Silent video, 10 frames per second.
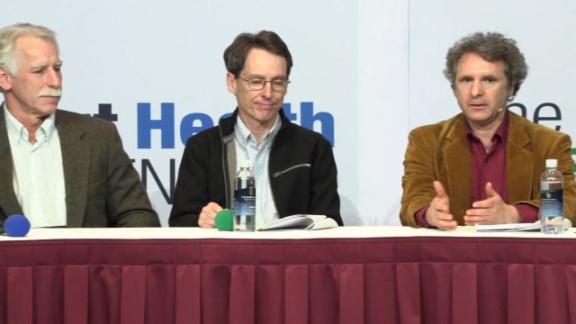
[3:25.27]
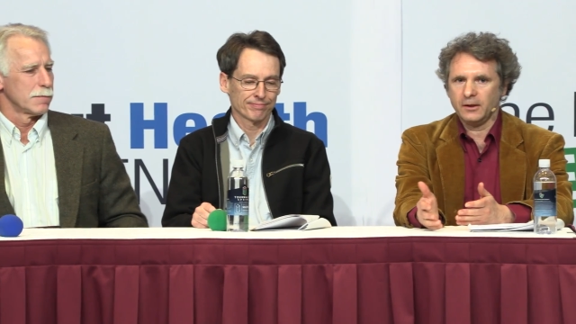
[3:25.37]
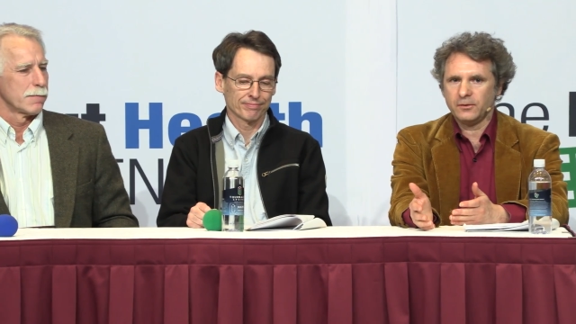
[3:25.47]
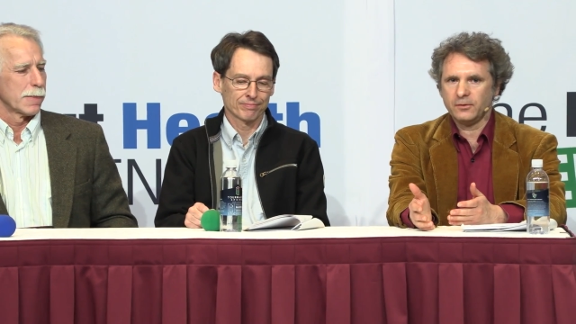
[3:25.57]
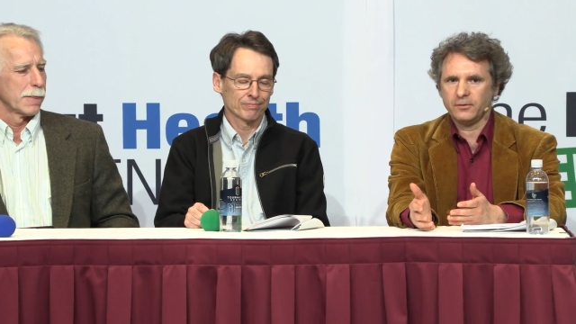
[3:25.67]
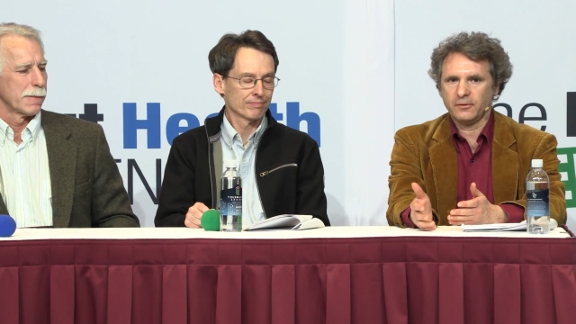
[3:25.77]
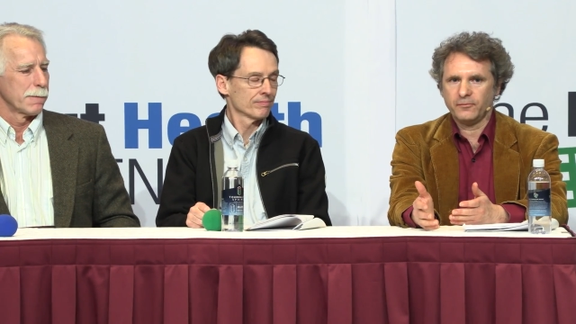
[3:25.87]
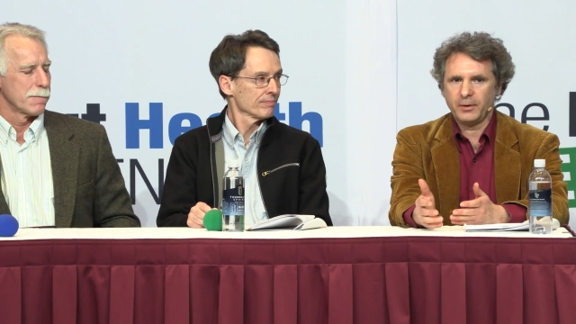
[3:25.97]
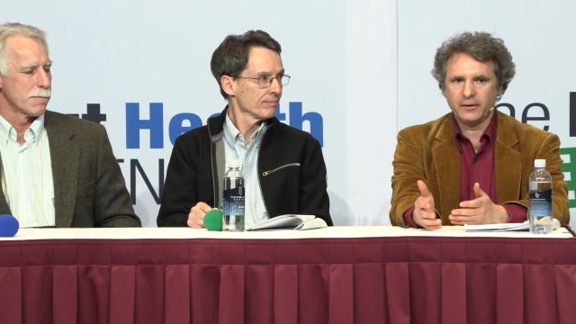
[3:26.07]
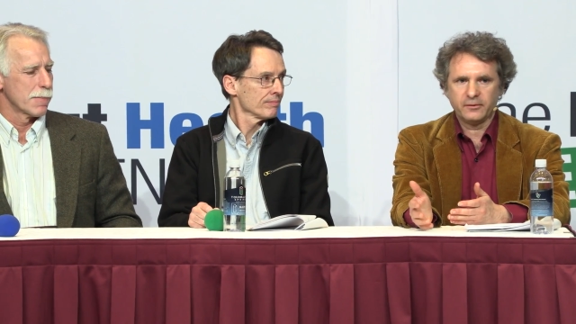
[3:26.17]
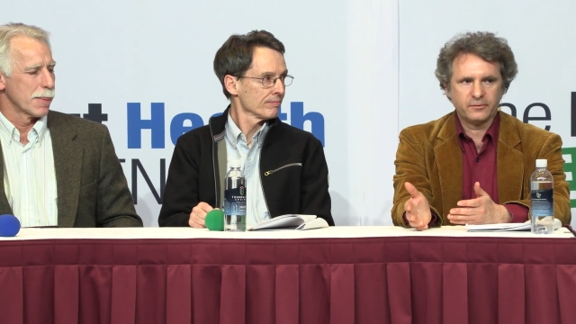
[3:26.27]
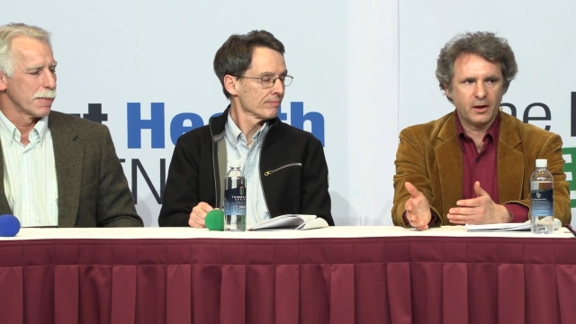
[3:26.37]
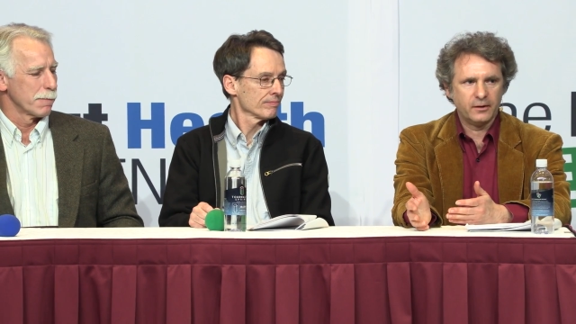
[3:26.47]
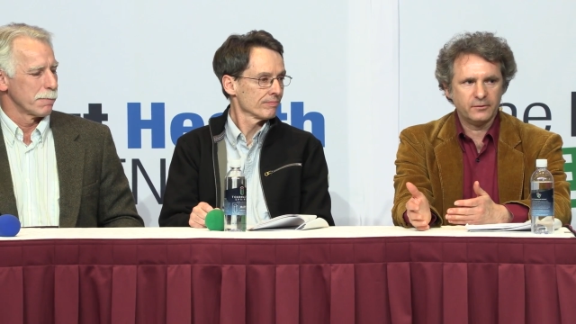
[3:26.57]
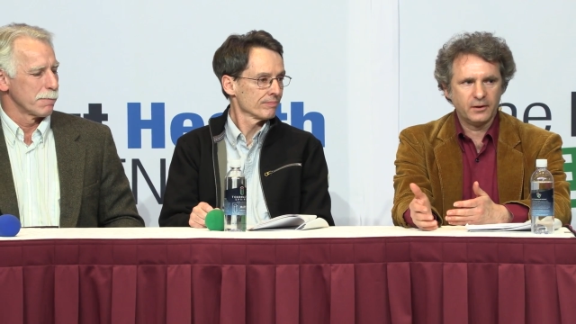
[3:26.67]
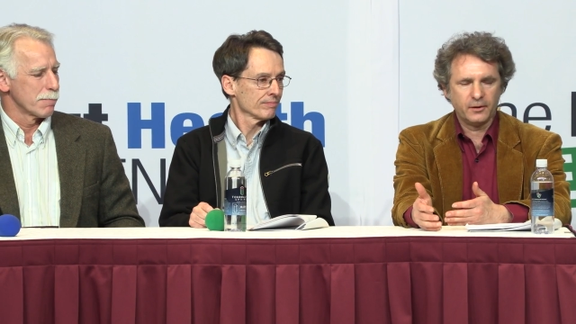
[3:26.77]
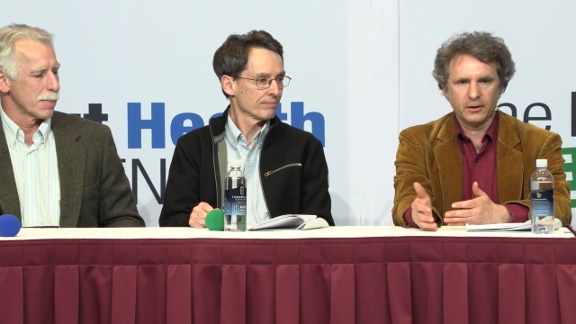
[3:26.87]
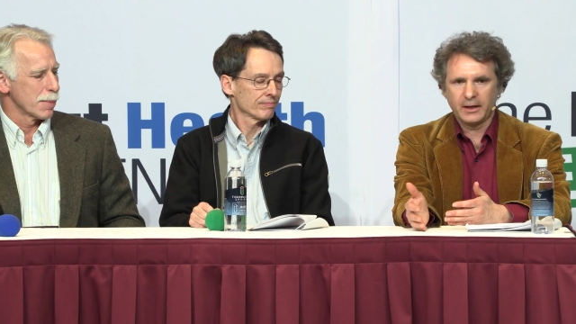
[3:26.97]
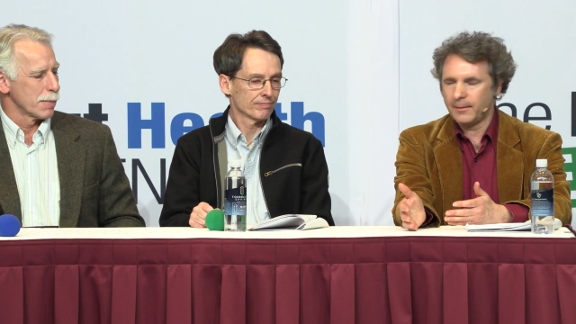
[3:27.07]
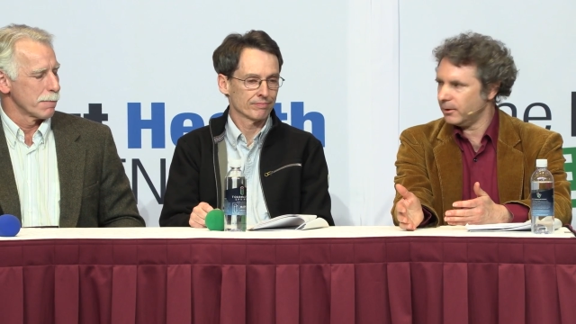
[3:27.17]
Speaker 1: the issues of pesticides and other
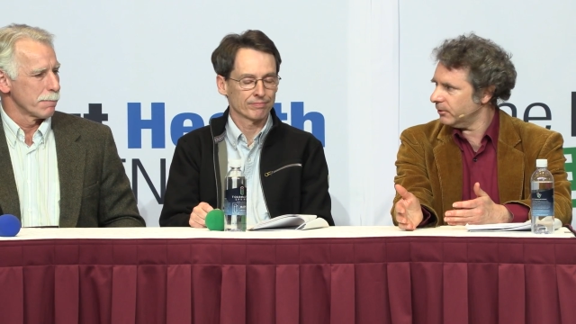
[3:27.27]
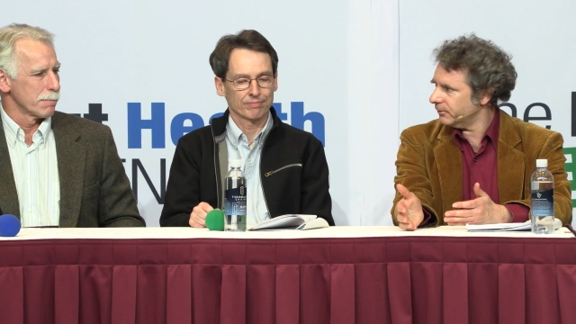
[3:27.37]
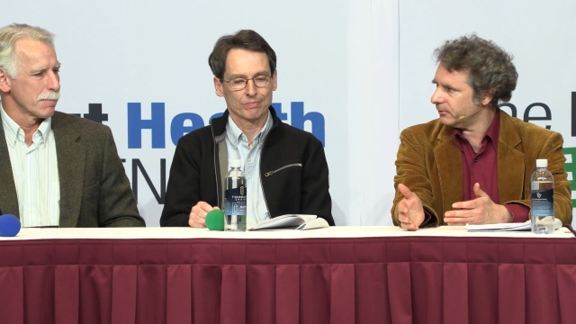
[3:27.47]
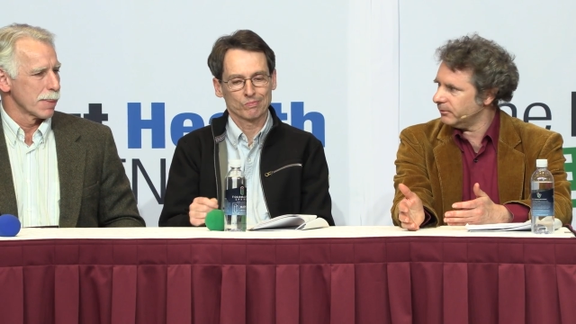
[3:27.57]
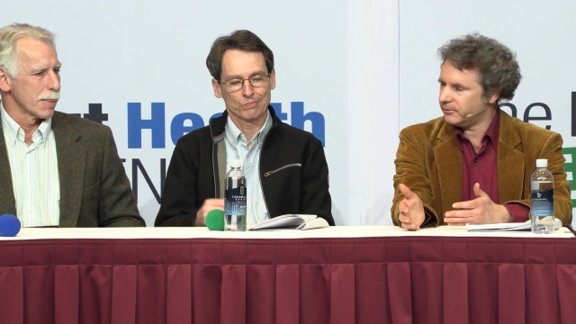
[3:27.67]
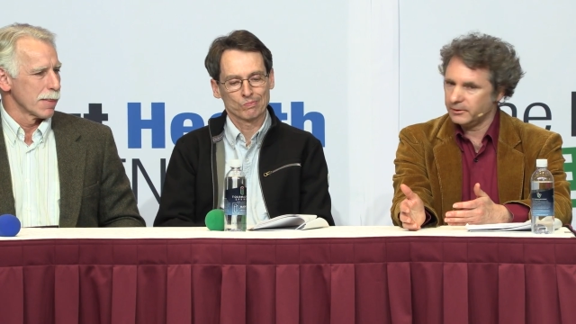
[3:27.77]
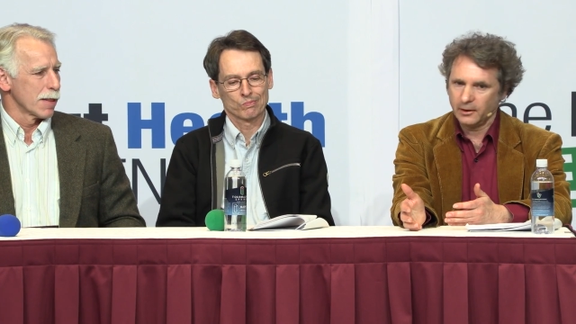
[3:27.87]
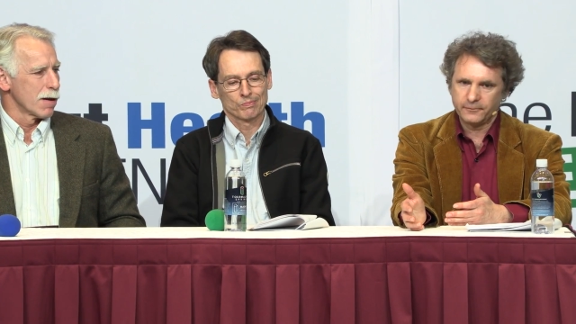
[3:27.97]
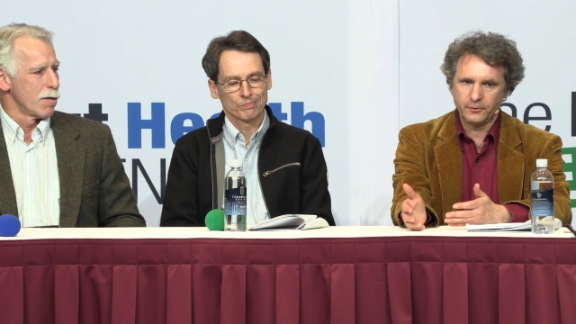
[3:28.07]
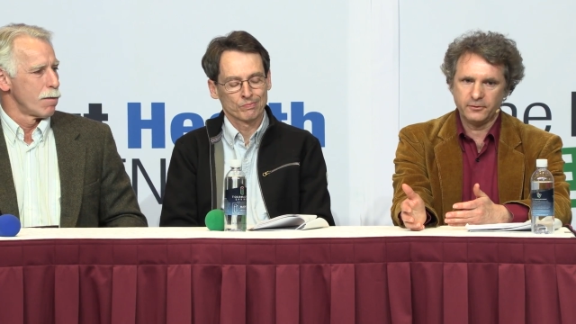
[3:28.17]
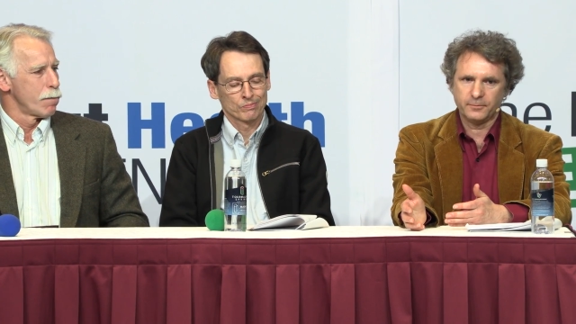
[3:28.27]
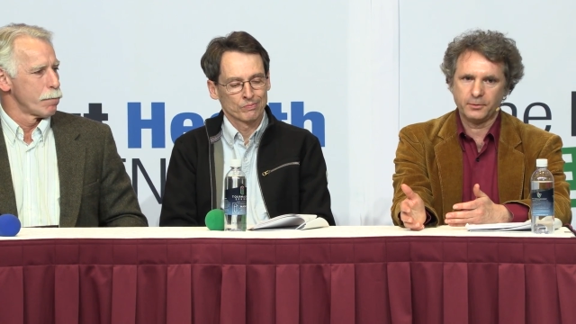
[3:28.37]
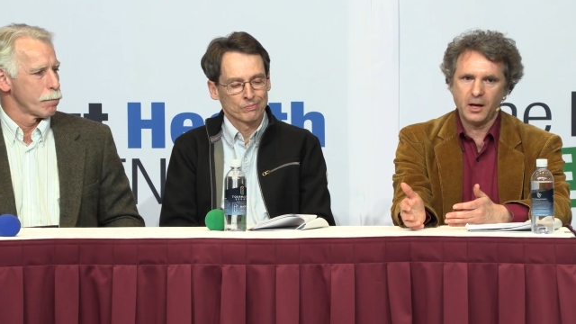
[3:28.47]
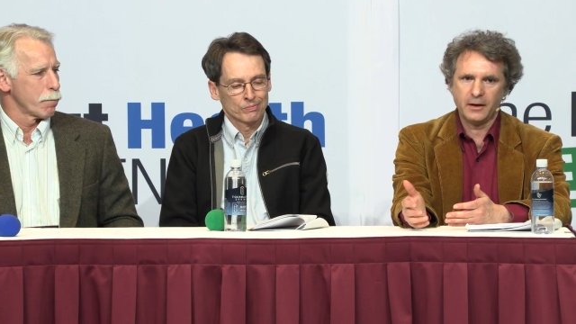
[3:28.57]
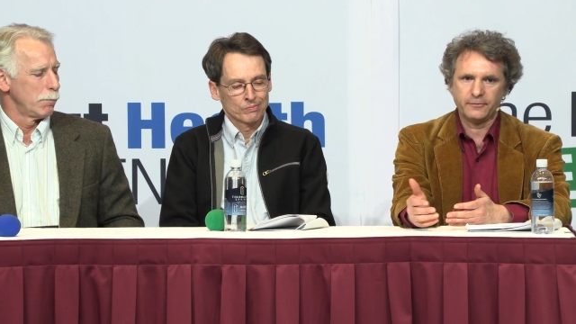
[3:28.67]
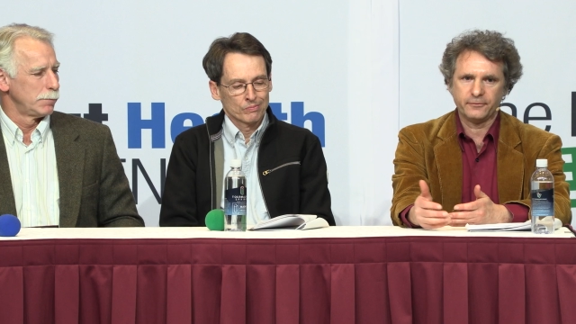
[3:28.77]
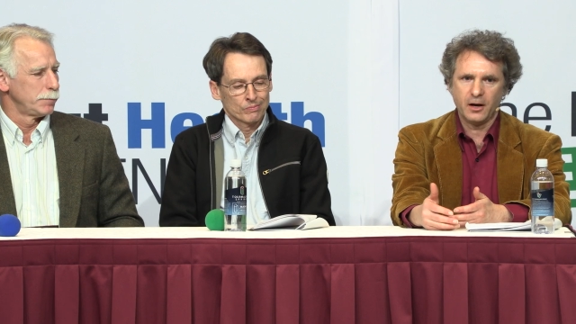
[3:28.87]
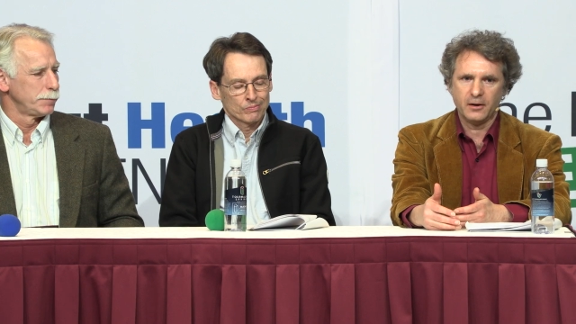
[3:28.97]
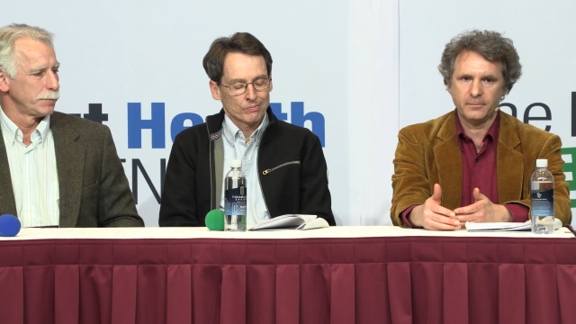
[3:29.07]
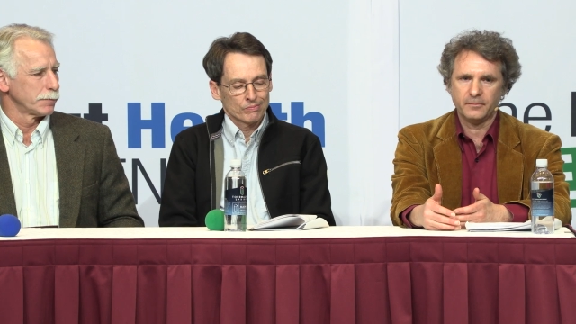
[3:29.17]
chemicals used in our food supply
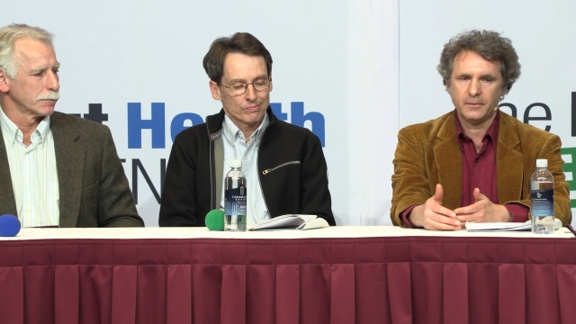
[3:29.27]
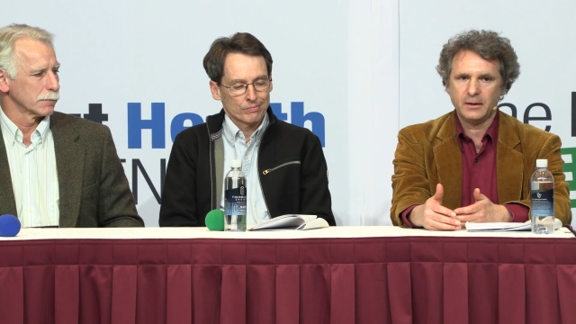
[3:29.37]
from,